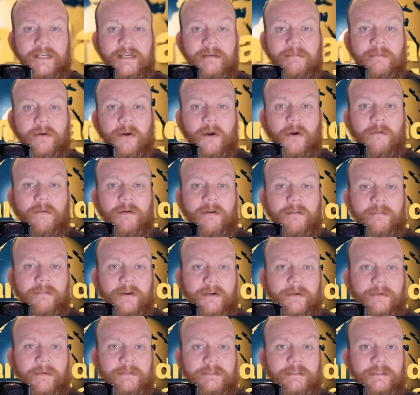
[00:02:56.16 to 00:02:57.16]
M over at
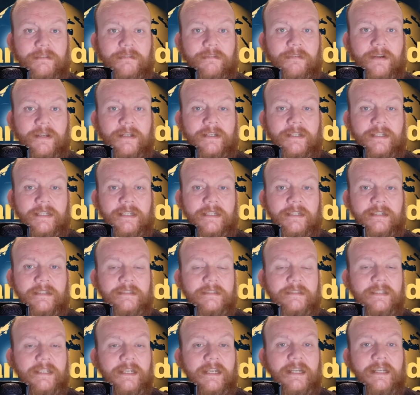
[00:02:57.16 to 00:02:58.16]
Frequency
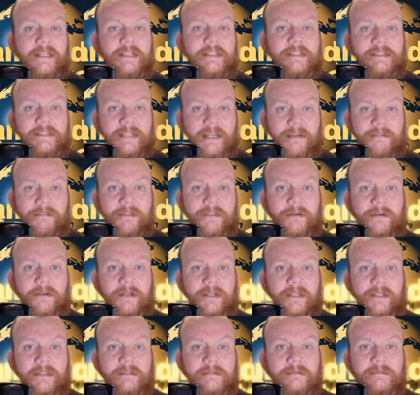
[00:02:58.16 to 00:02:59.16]
Frontiers seven
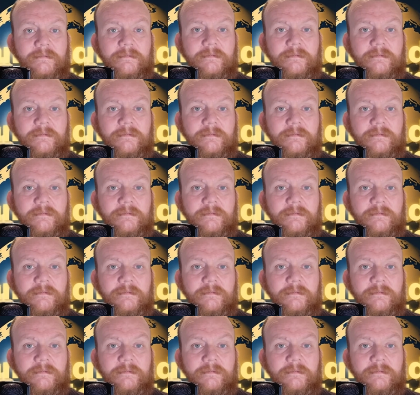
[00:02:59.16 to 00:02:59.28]
three.